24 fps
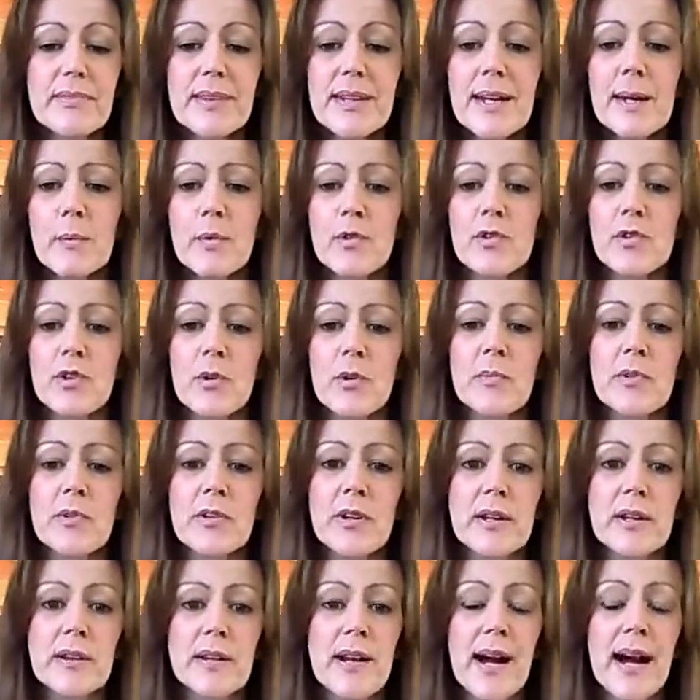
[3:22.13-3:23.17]
It was
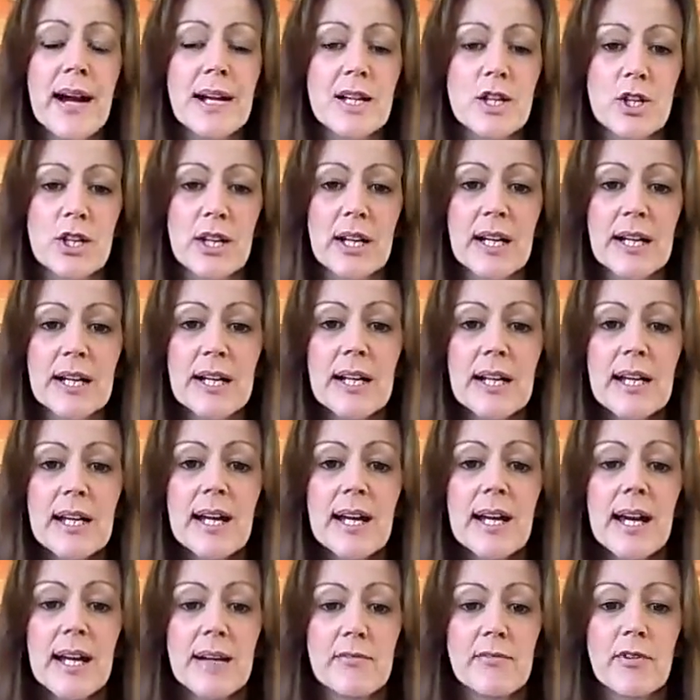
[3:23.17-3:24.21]
something that actually
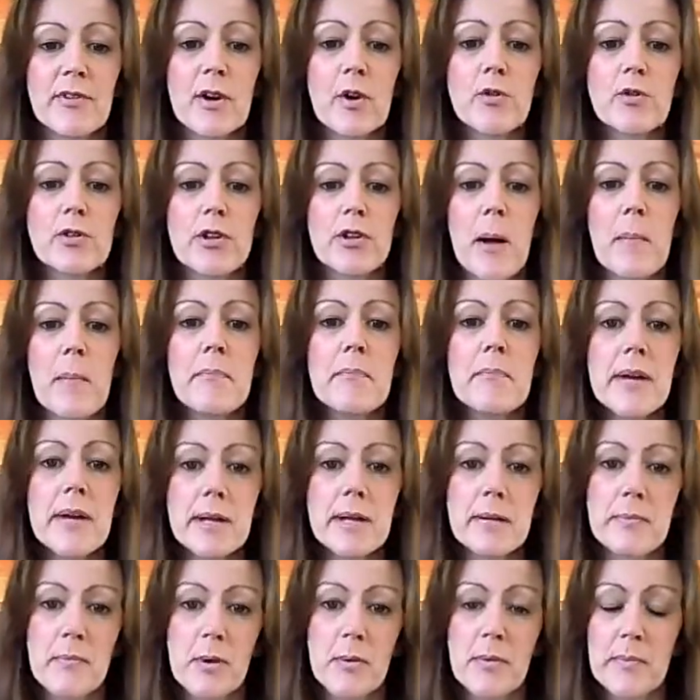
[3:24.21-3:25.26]
involved a
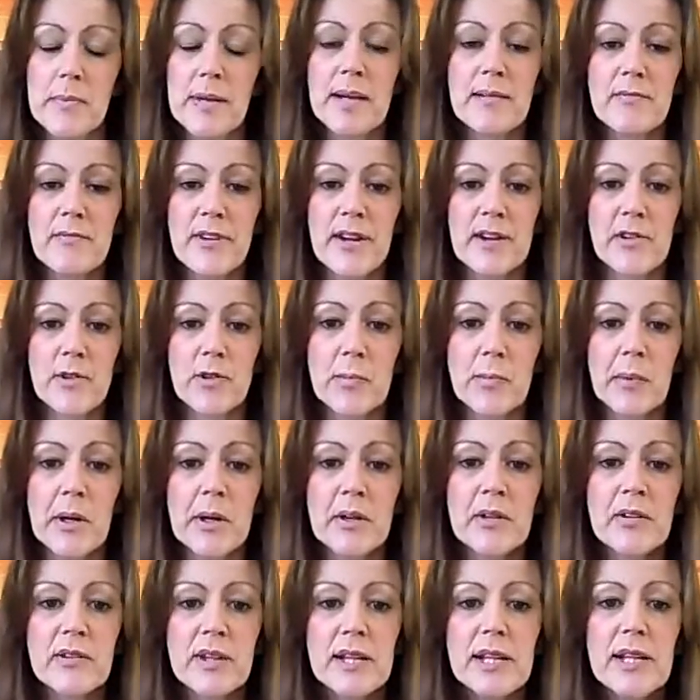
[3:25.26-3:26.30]
minimum
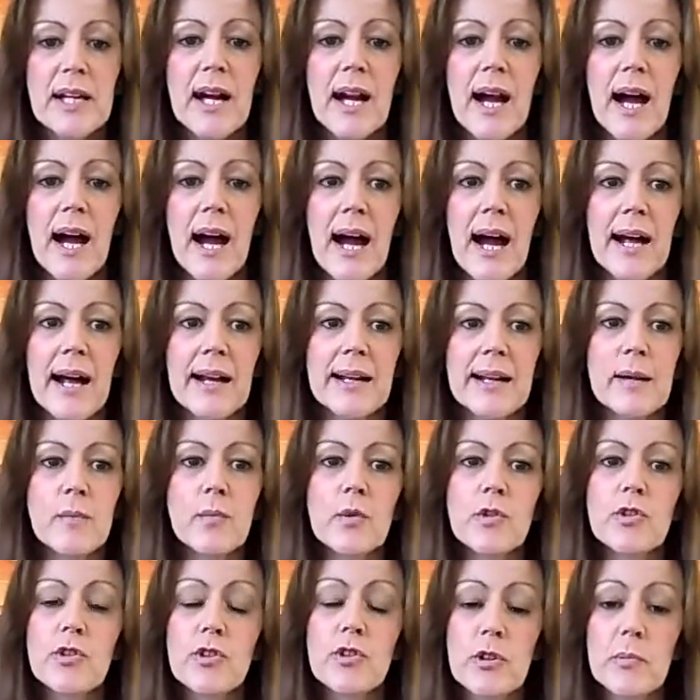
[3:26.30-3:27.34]
investment, and it
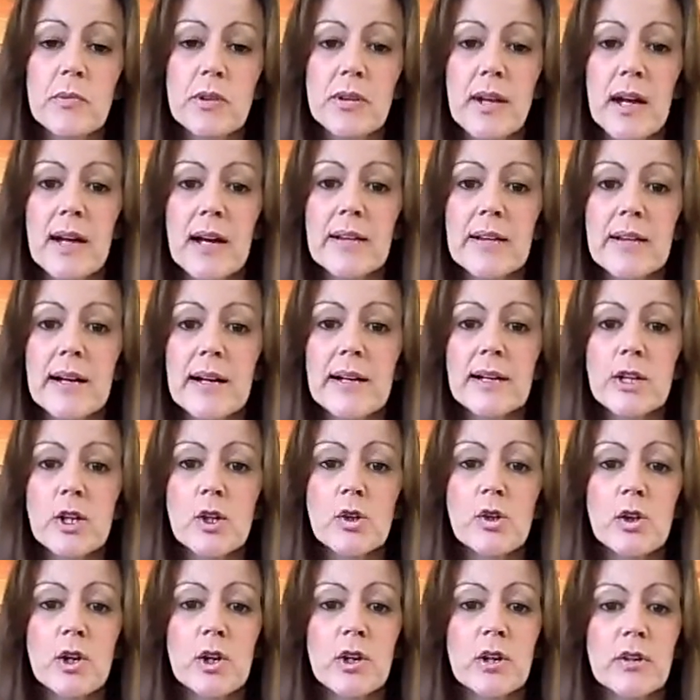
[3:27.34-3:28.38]
was something that
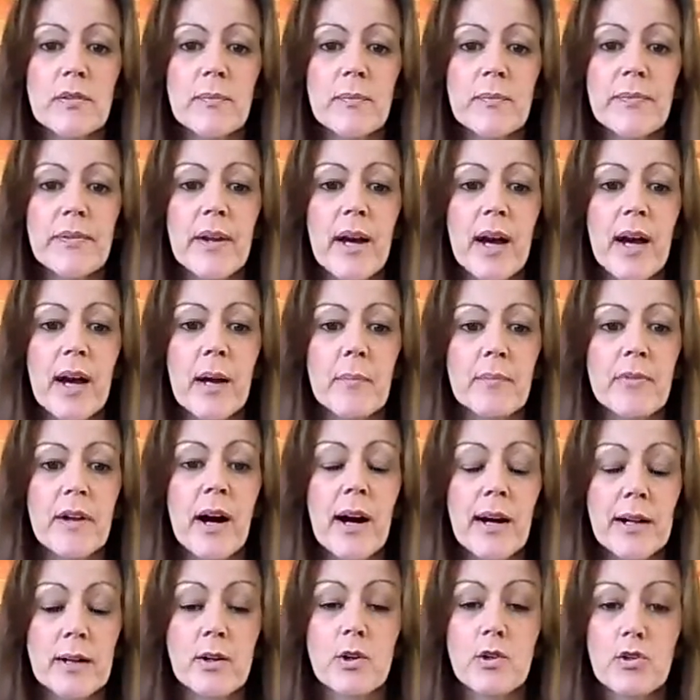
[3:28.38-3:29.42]
that
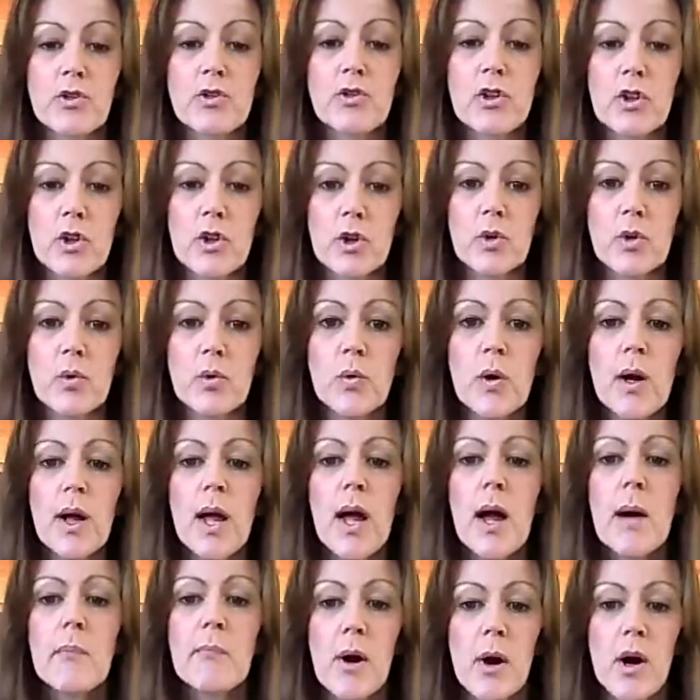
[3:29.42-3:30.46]
I could do
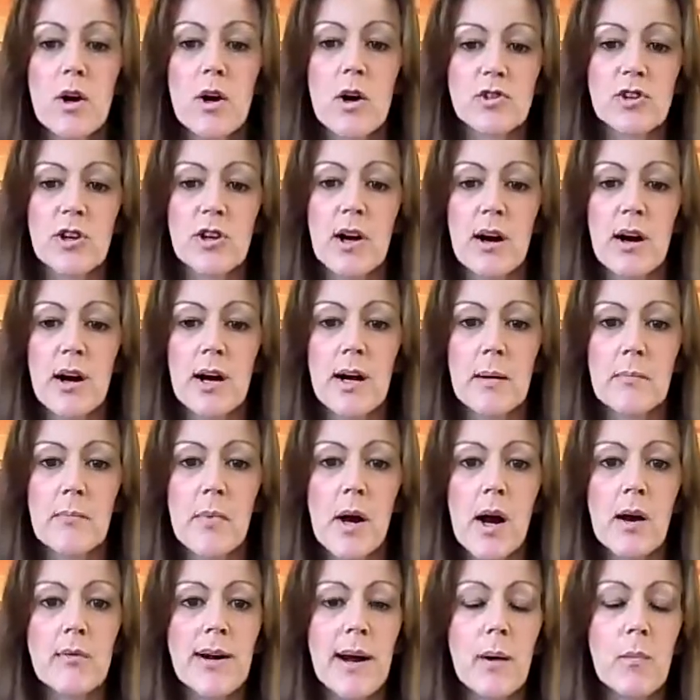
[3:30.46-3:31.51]
part-time
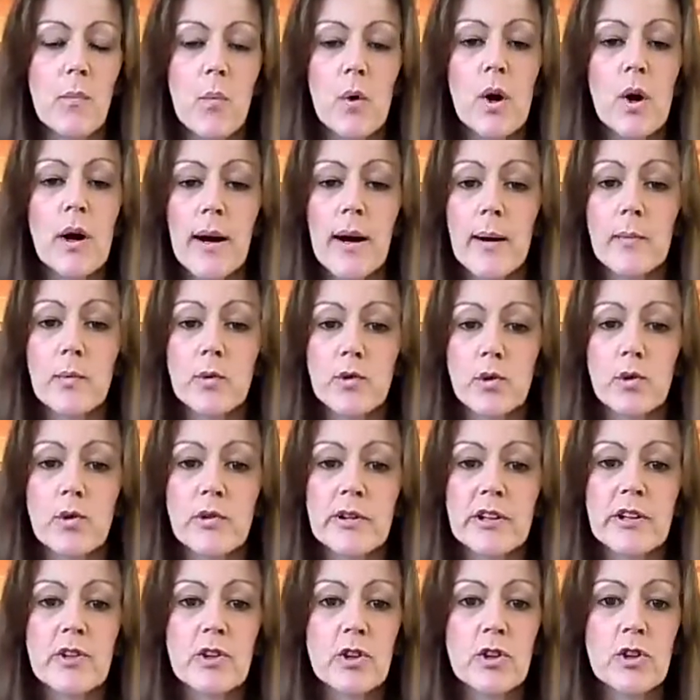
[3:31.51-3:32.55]
around what I was
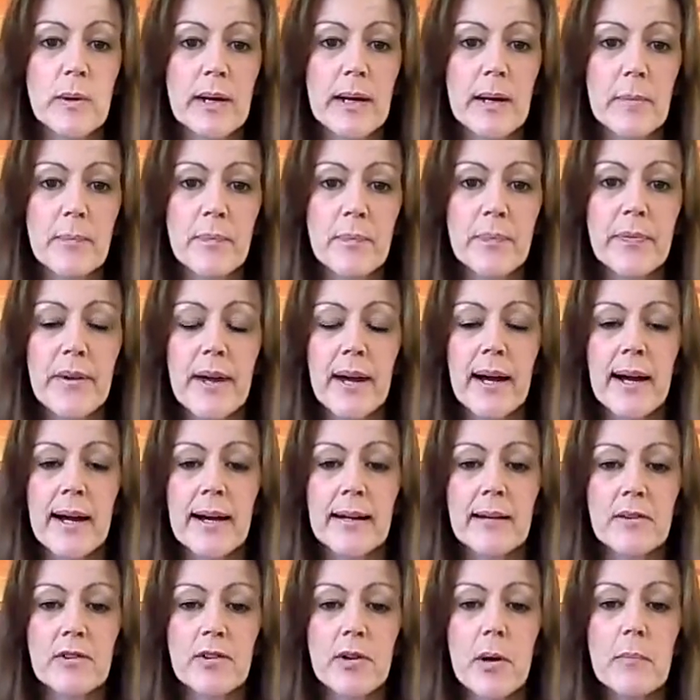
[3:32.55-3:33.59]
already doing
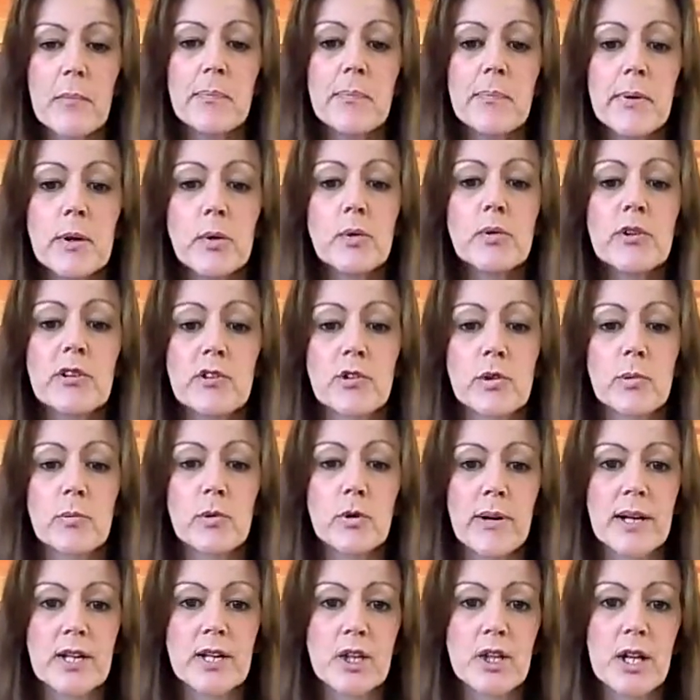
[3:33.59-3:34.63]
and build it up
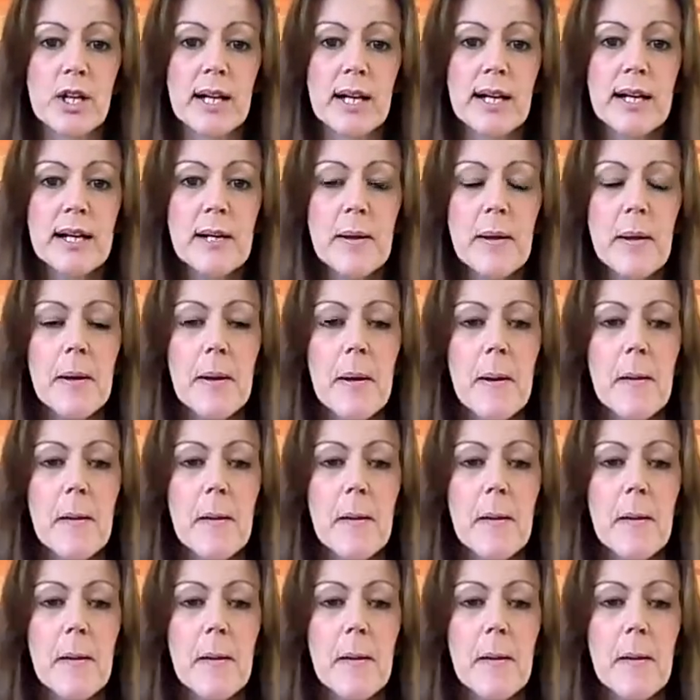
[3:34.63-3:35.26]
gradually.